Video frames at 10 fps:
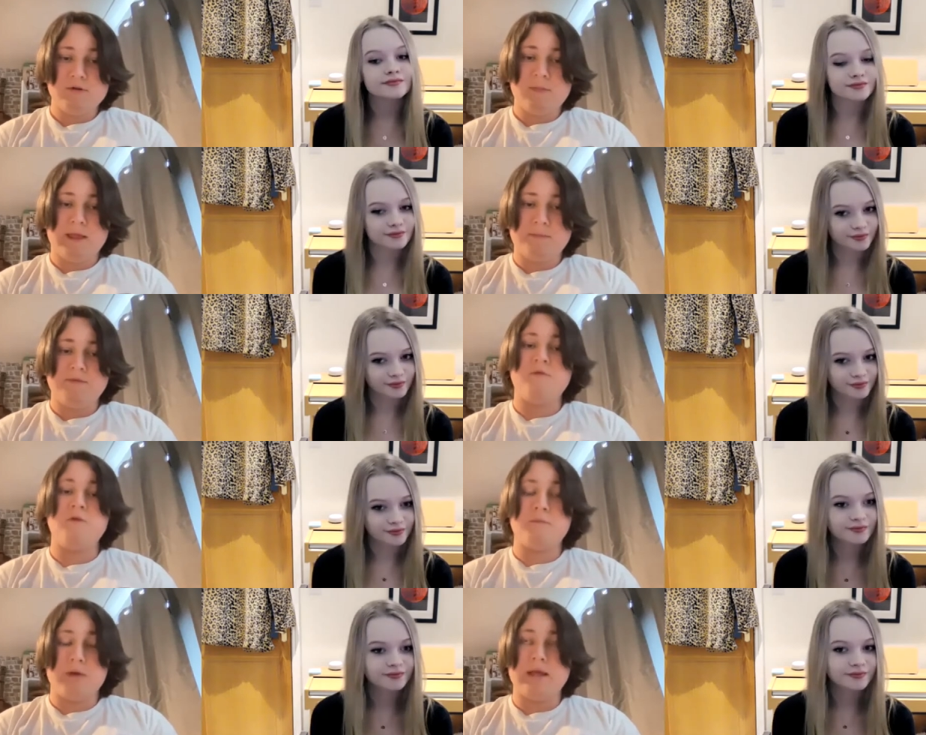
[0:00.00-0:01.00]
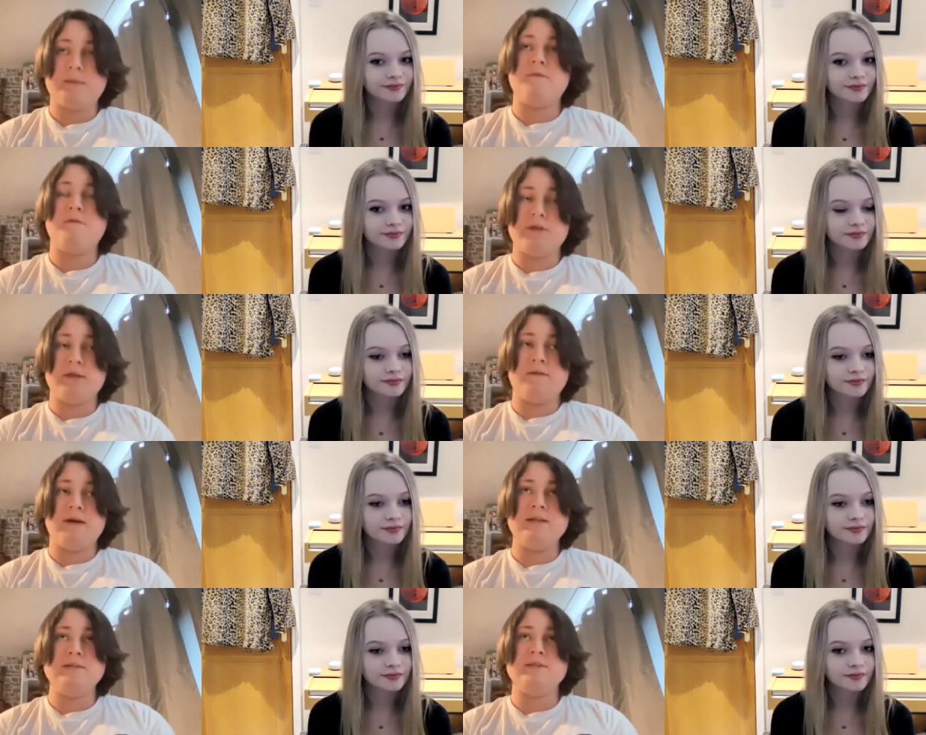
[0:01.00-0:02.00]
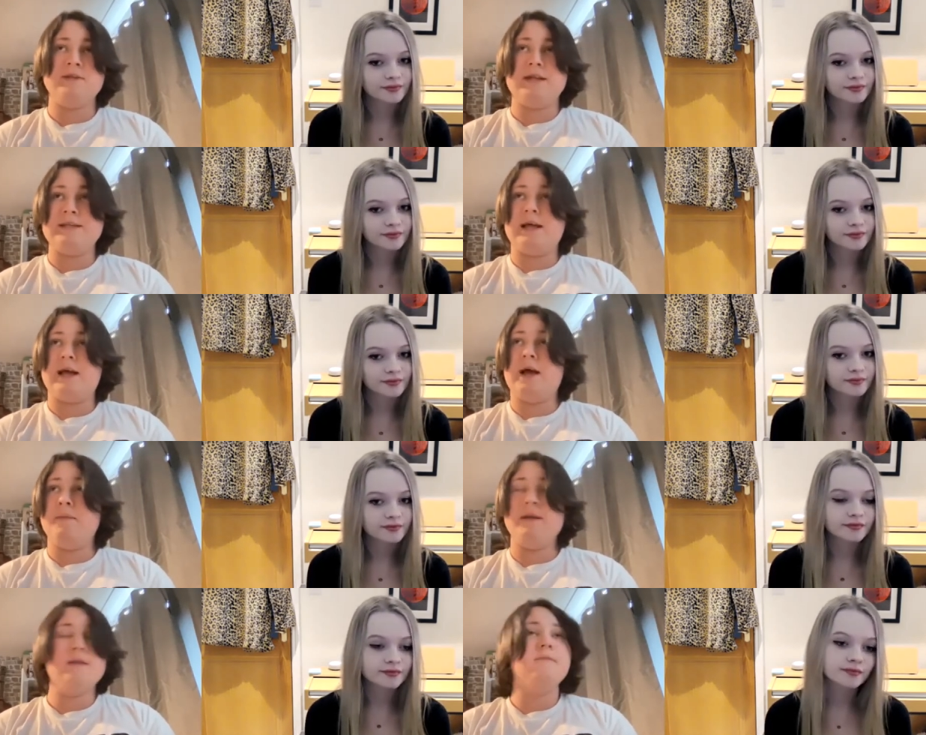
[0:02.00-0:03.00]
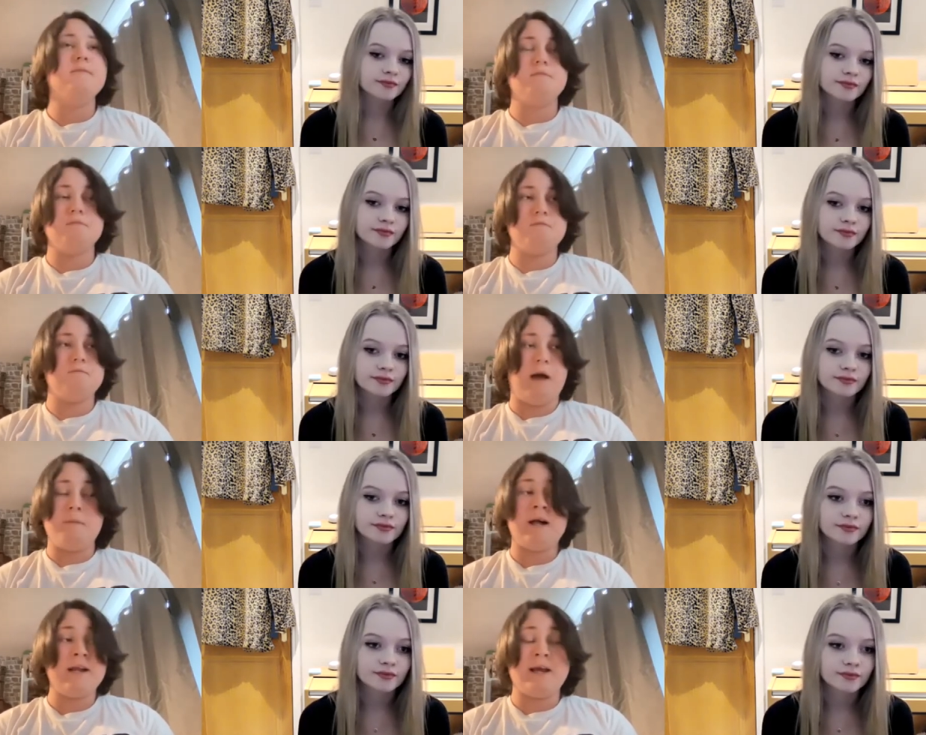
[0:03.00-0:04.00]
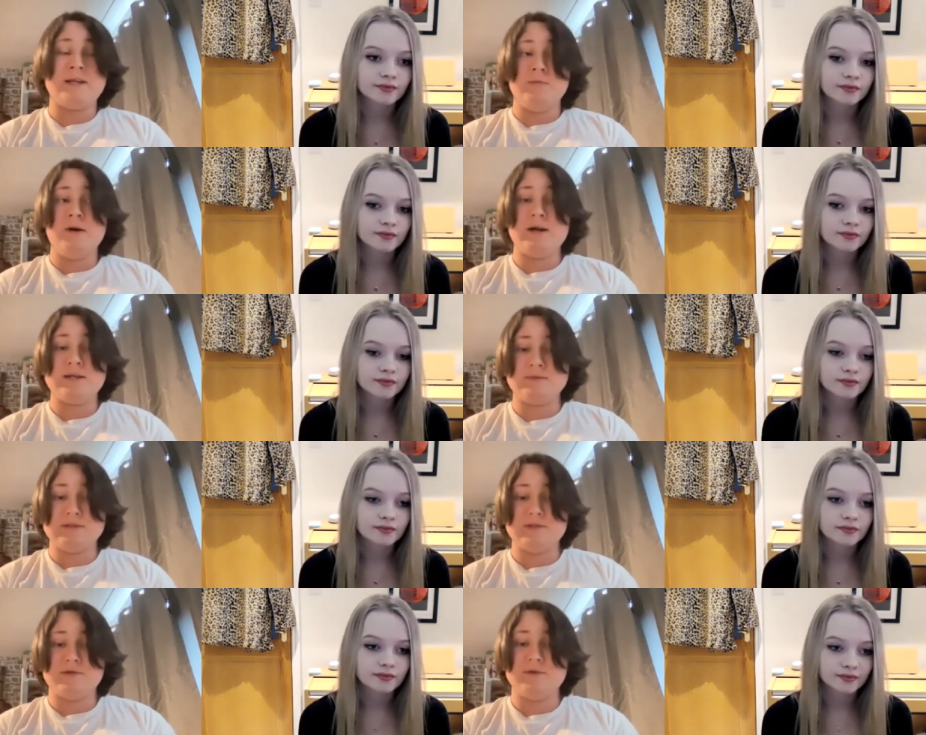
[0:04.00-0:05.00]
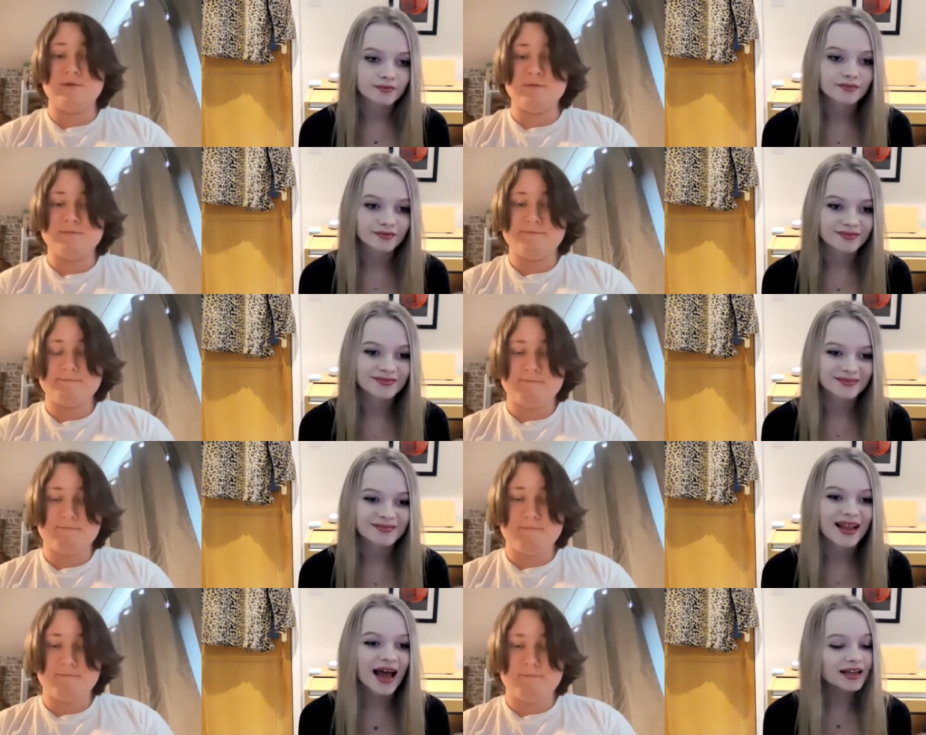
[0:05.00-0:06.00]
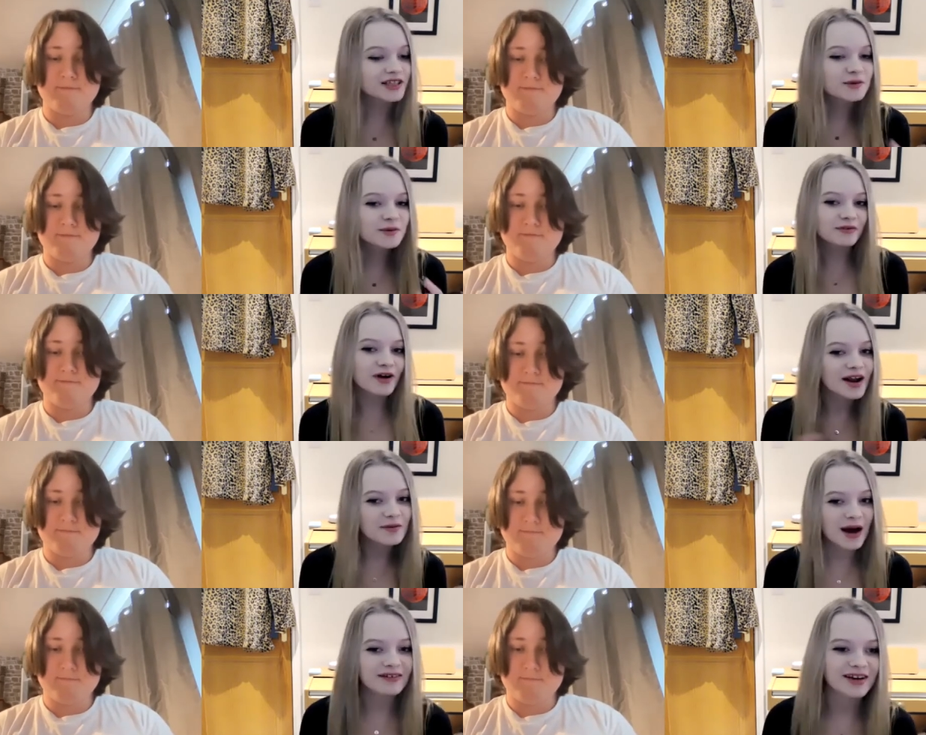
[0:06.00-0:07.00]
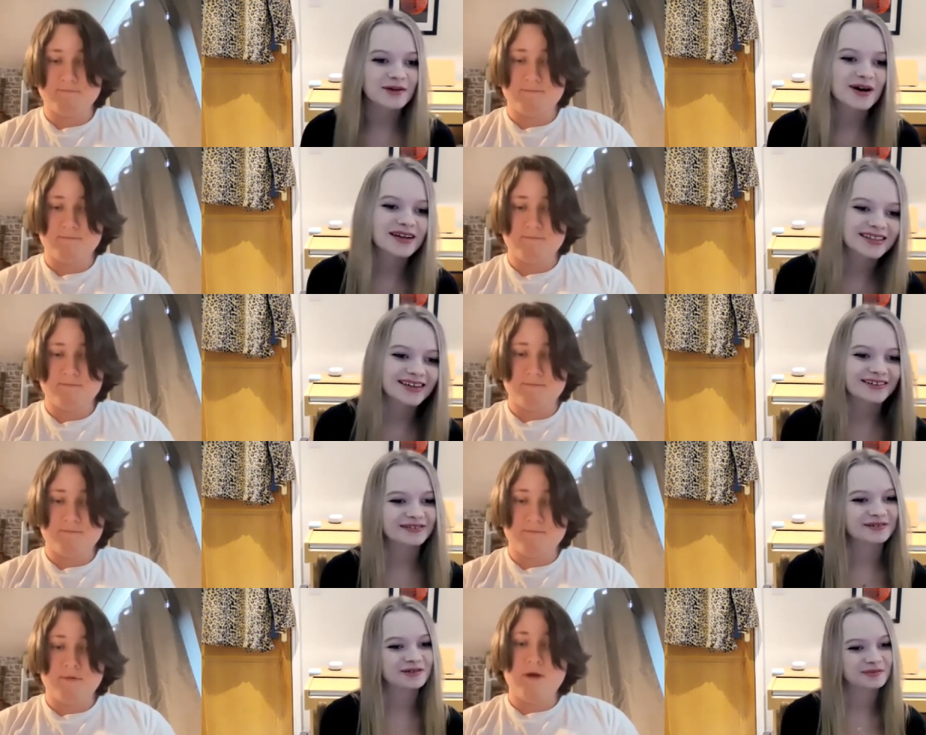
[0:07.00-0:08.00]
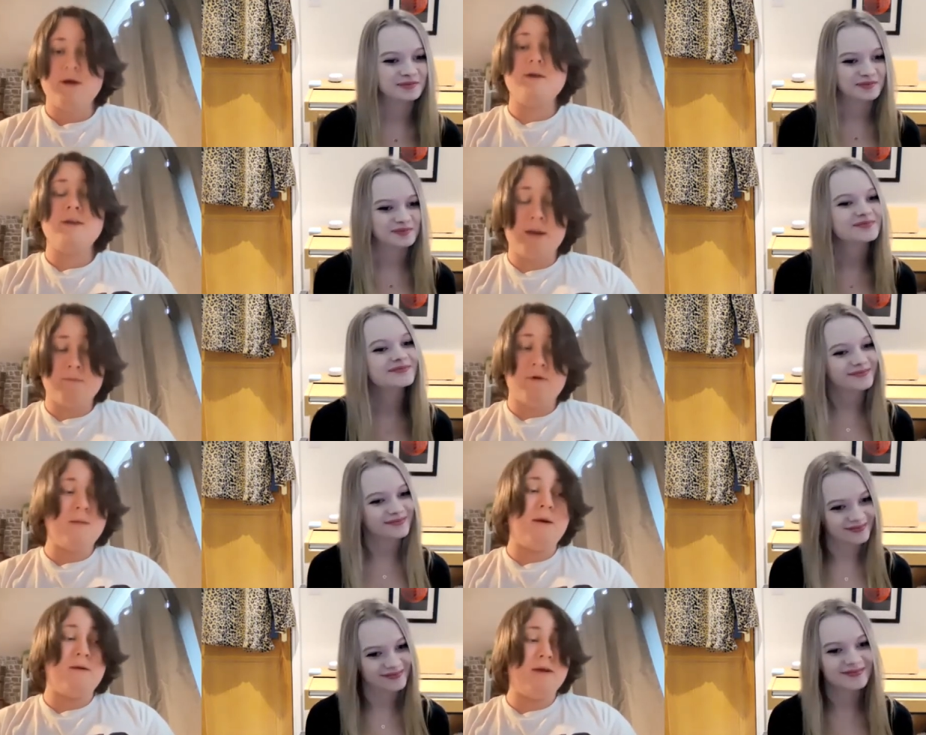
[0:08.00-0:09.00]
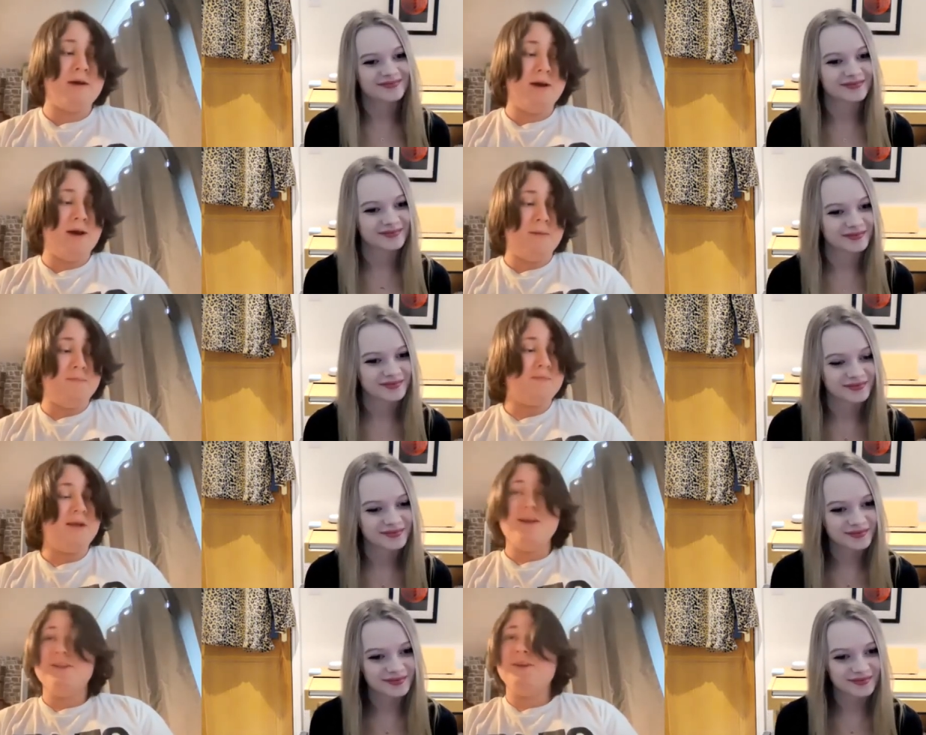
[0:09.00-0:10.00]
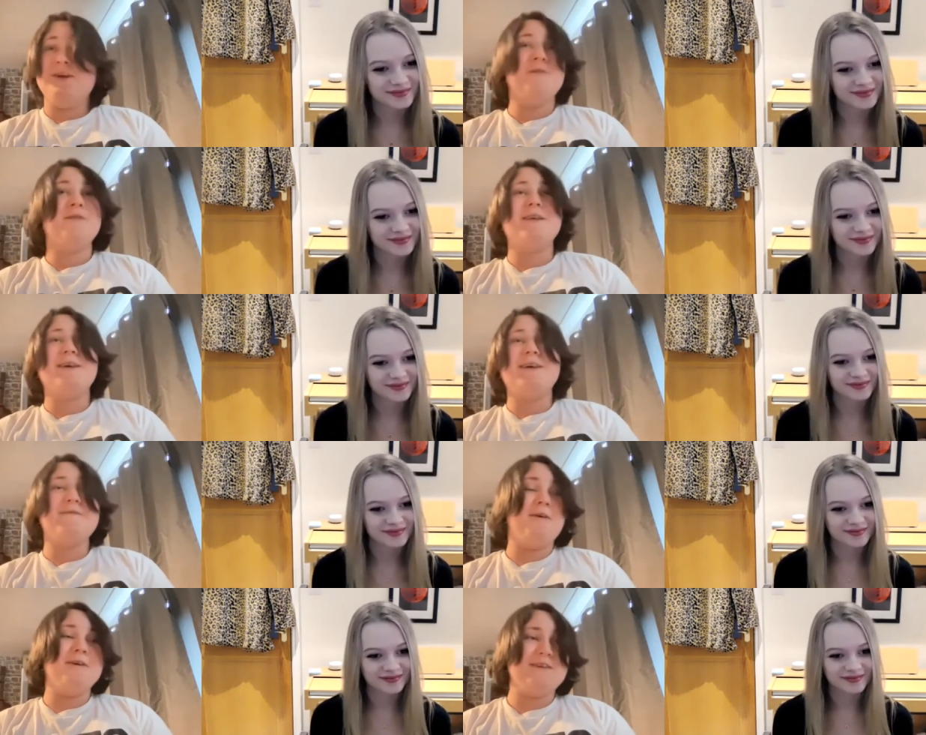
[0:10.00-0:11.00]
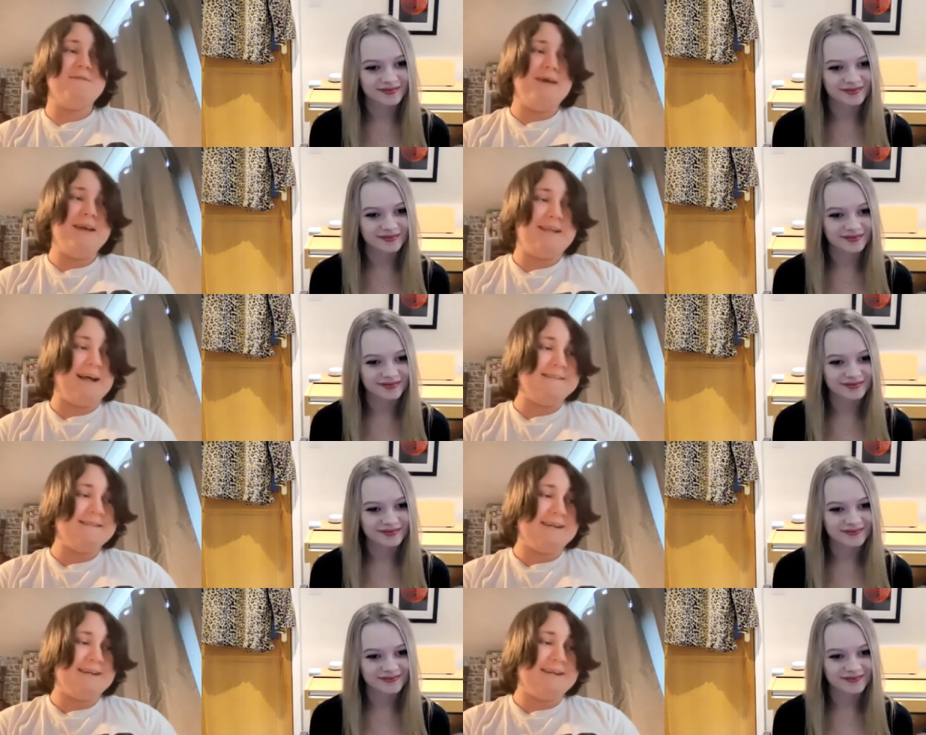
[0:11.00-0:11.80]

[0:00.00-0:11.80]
Speaker 1: like before like before the event. So I mean, I'm glad it actually worked, which is good.
Speaker 2: And you were right at barrier, weren't you?
Speaker 1: Yeah, Brett Barrier. Um, load of ugly photos of me dancing,